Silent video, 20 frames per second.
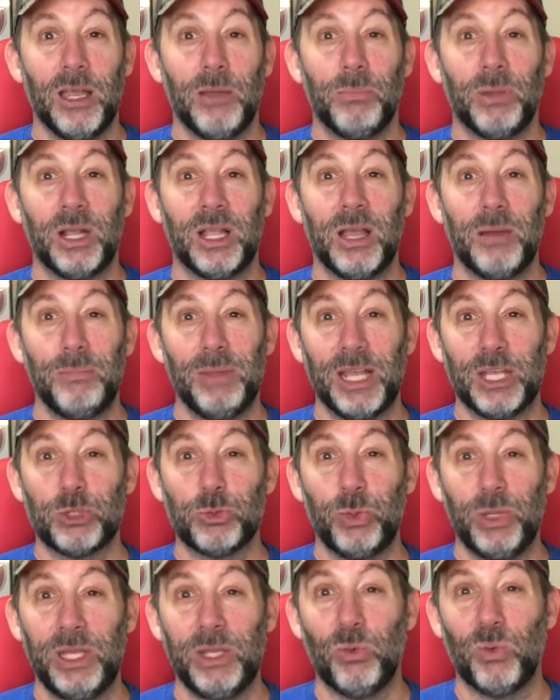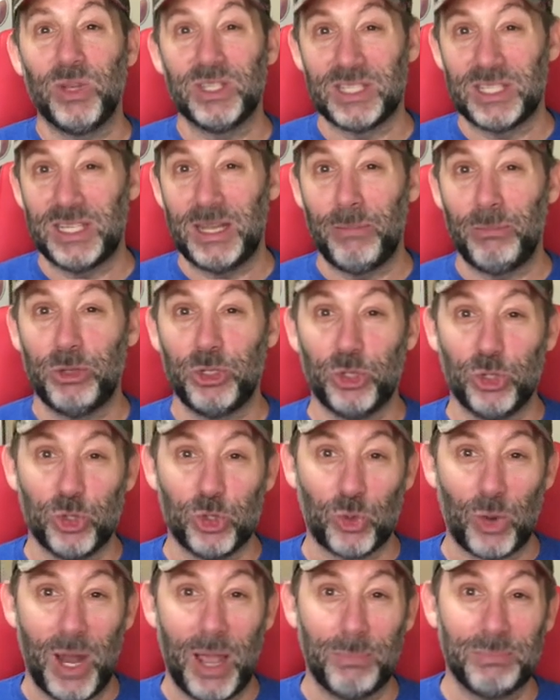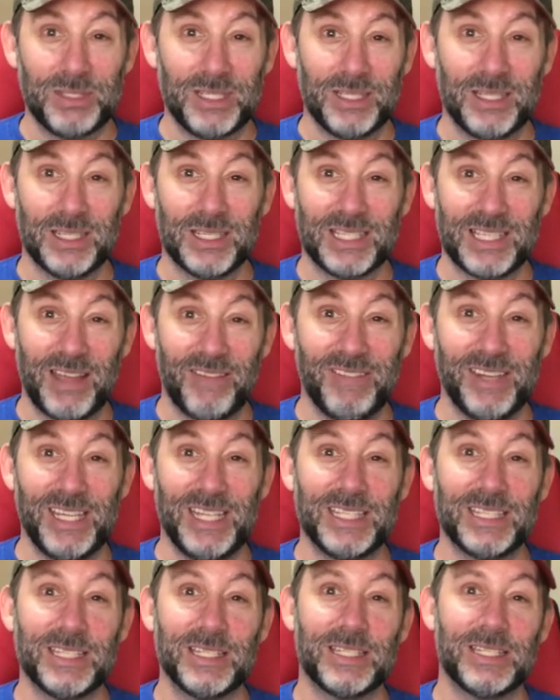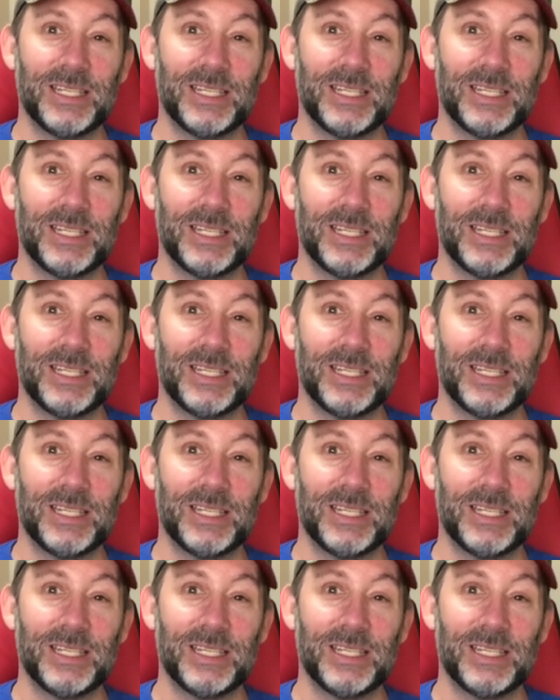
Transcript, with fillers: But come next week, once the temperature drops into the 70s and